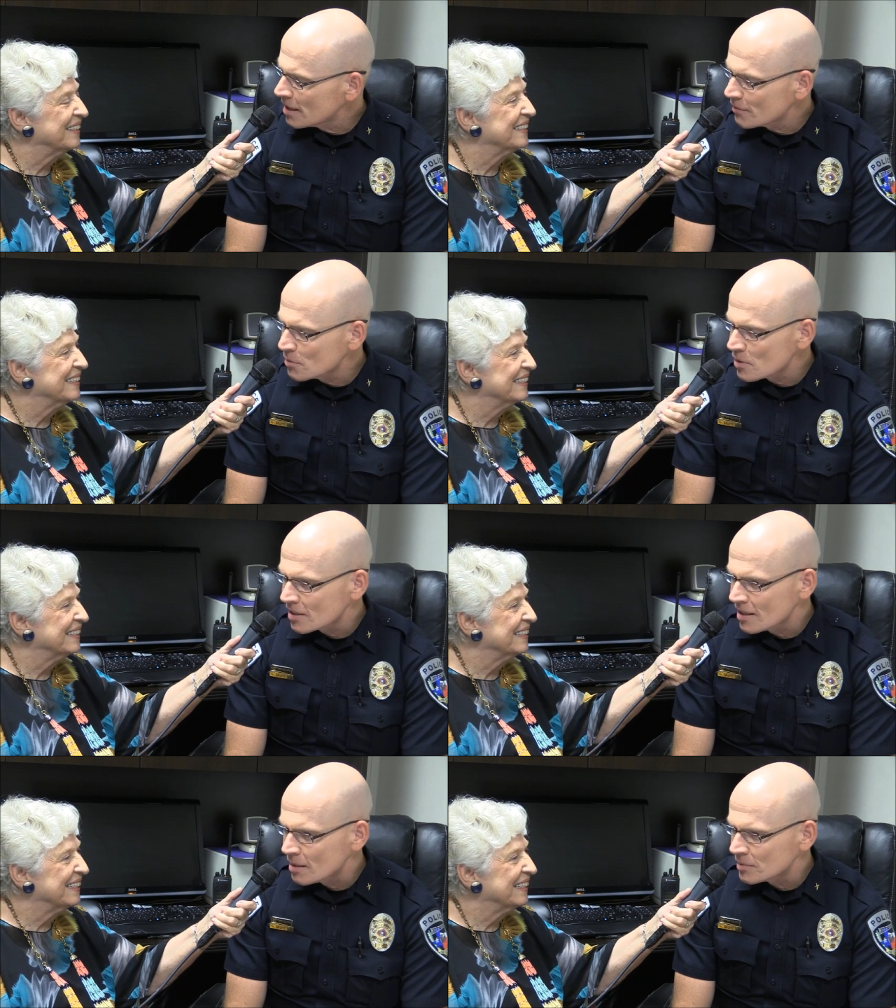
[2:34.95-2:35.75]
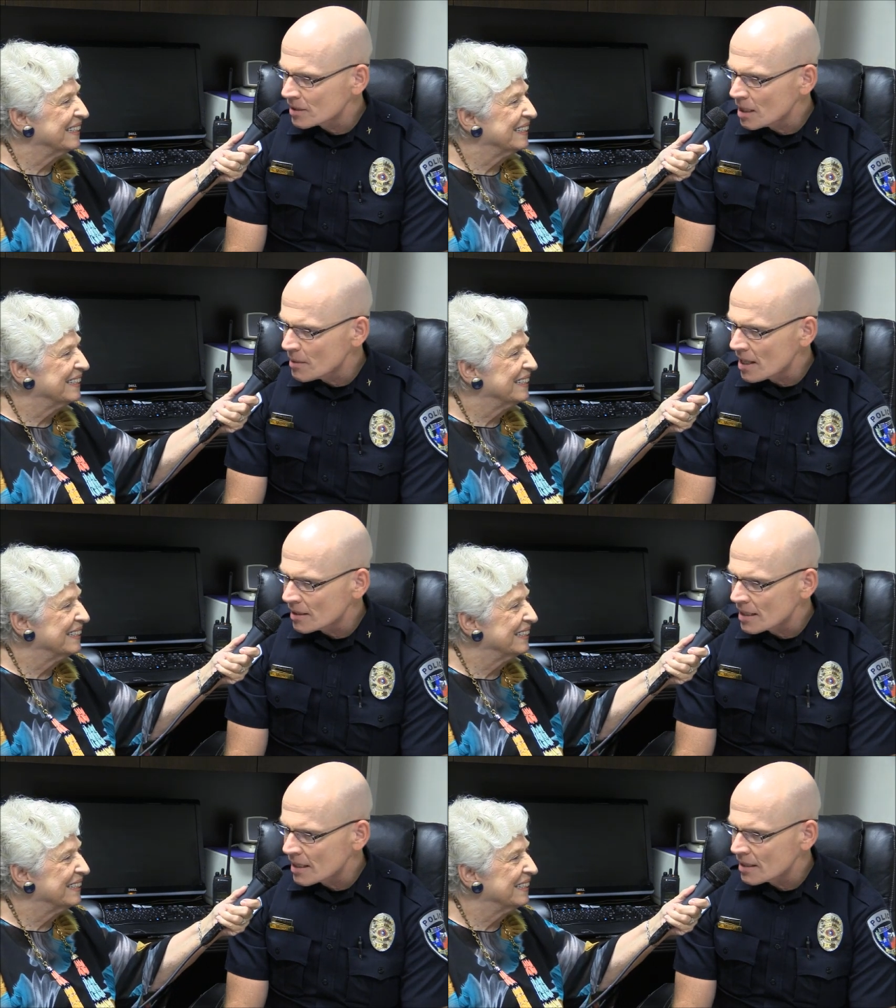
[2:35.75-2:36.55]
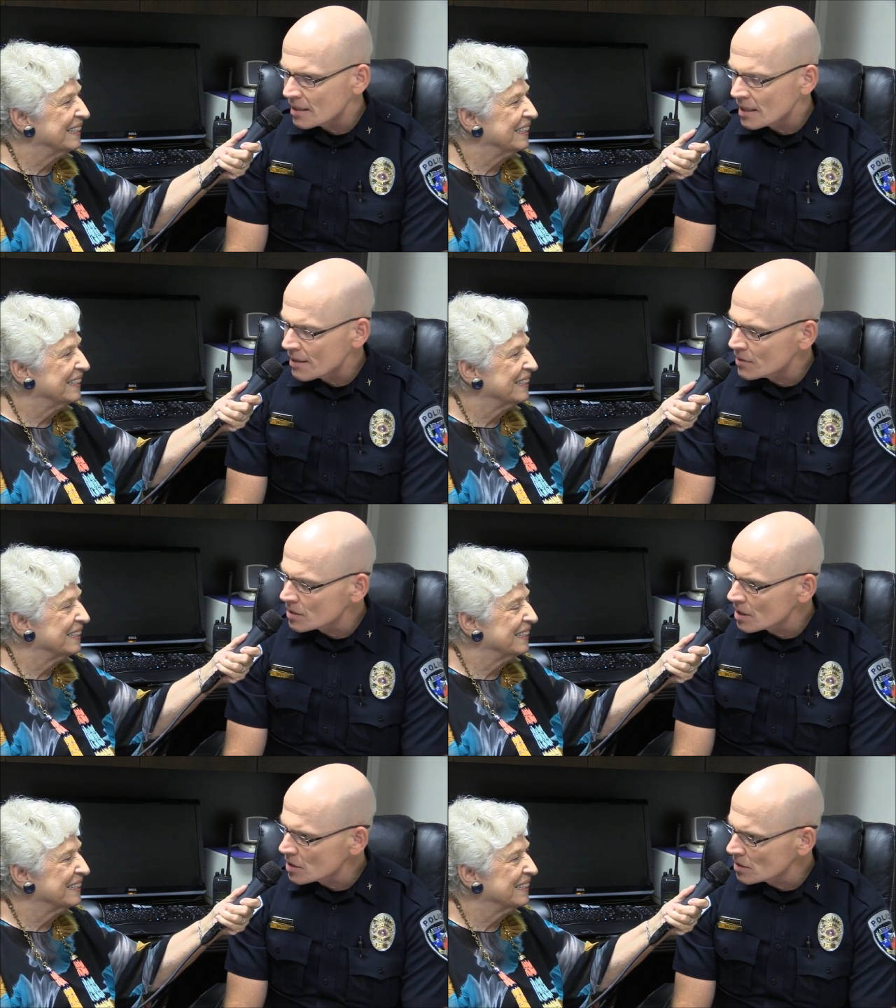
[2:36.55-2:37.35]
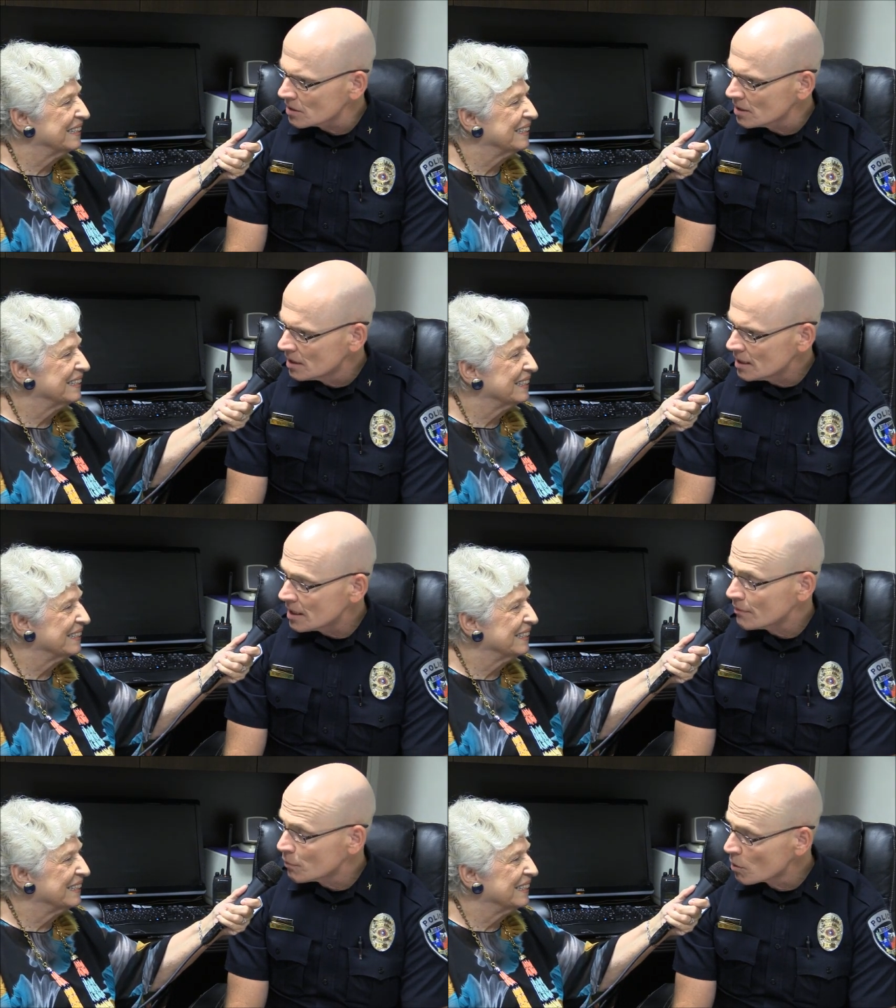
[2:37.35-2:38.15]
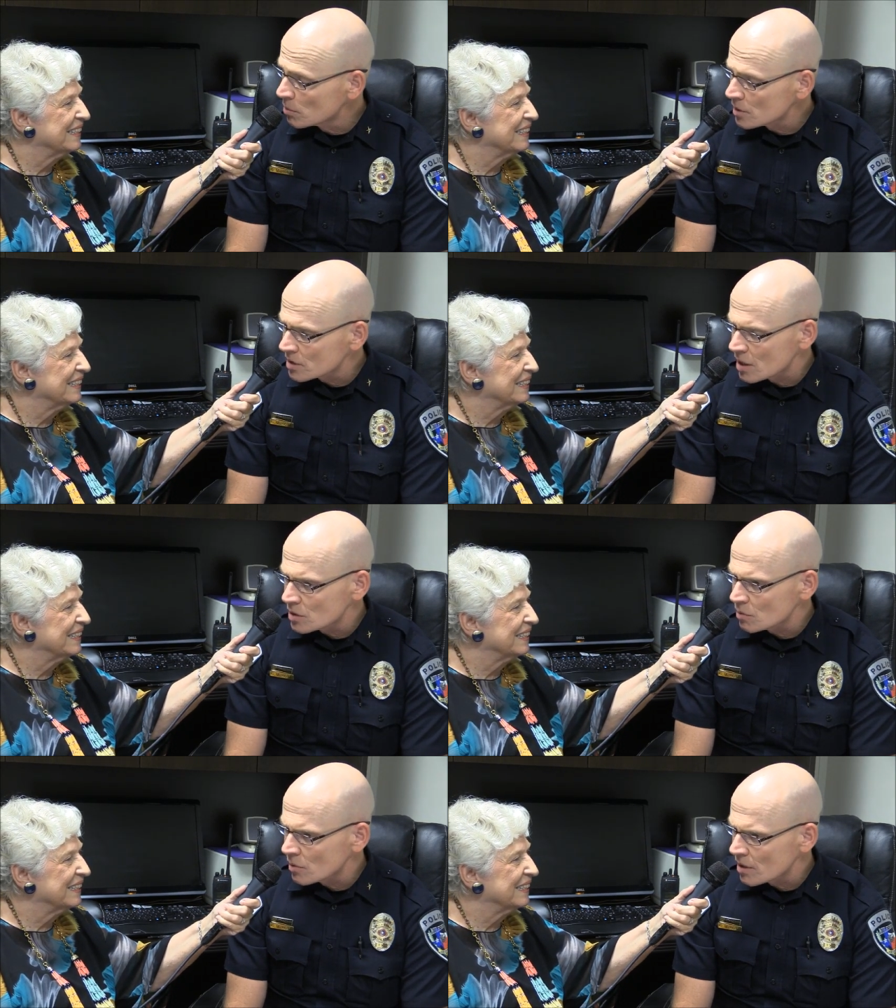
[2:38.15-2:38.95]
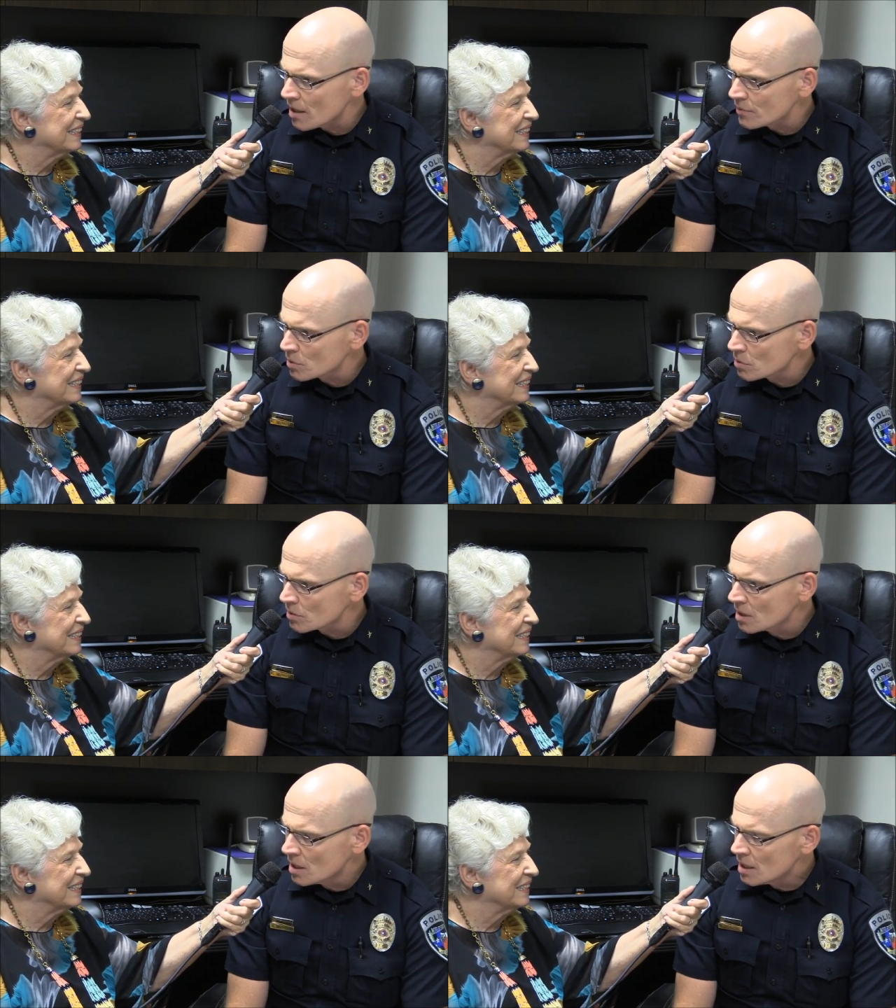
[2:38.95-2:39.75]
Speaker 1: Coffee with a cop to come out and have a discussion, an informal discussion with officers,